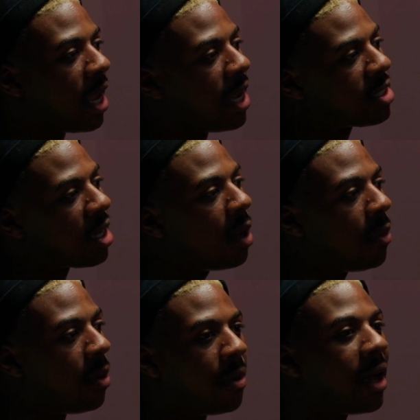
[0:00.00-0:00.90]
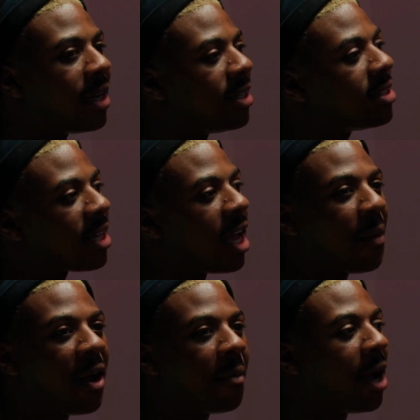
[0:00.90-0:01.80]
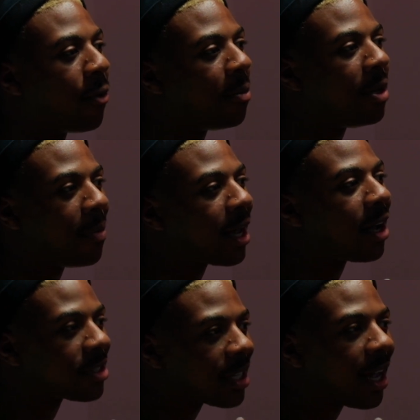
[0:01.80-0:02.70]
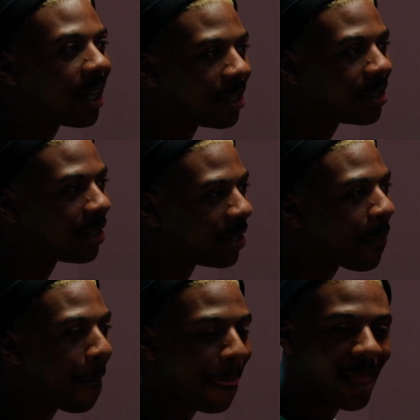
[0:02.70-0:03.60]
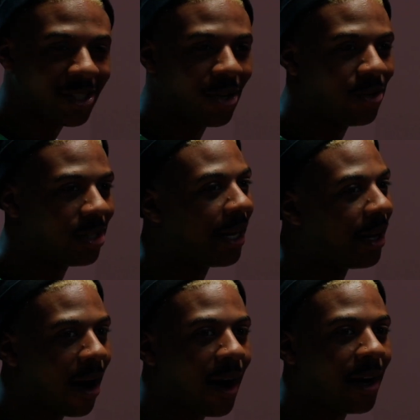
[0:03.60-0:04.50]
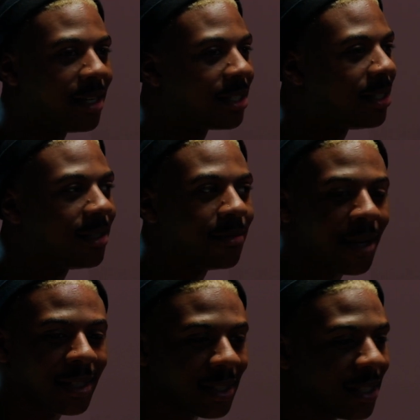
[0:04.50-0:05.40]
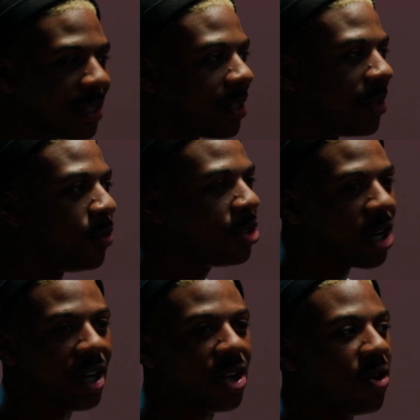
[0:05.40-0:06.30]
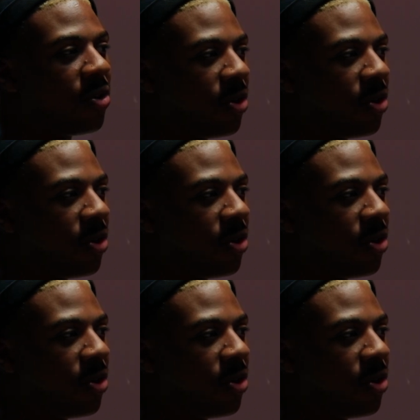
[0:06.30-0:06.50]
age coming, but at this time, everybody want to be back outside and shit. Right. So you're like, all right, this makes sense. We trying to go.